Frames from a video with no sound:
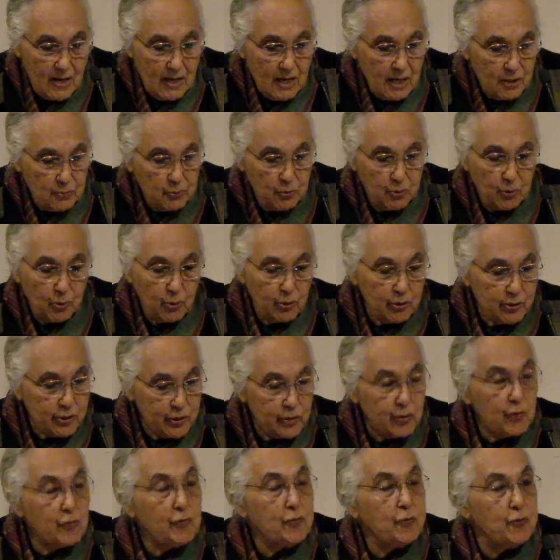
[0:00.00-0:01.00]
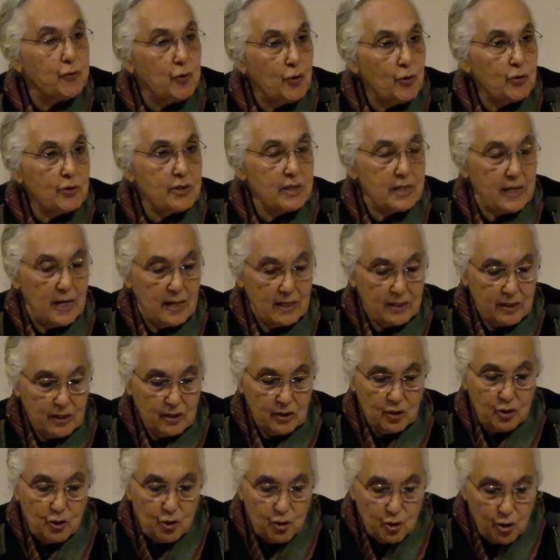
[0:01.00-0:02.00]
It would also force
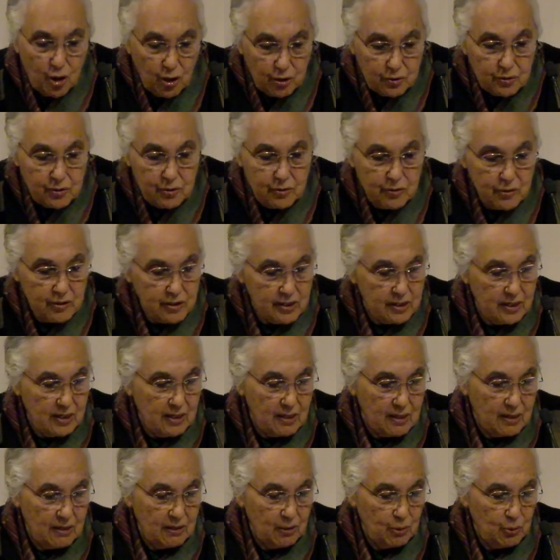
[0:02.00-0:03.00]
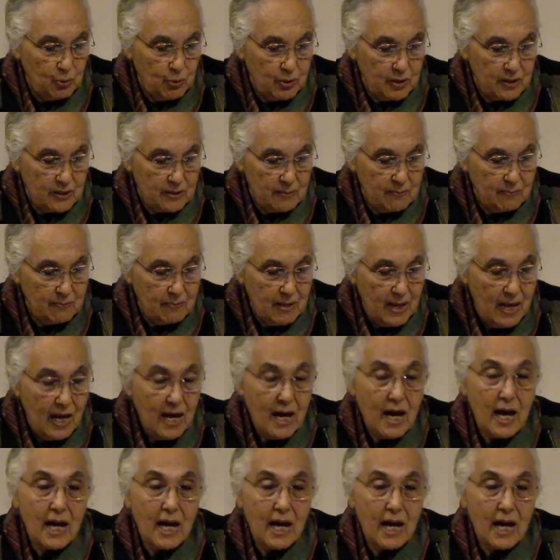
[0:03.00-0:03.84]
us not to see Hinduism